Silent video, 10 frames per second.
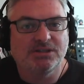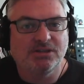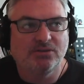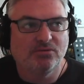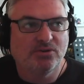
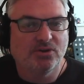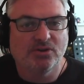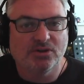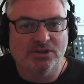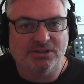you
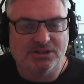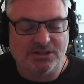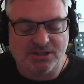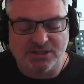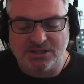know that
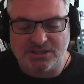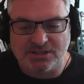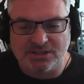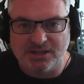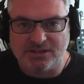that it's
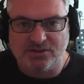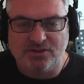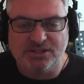it's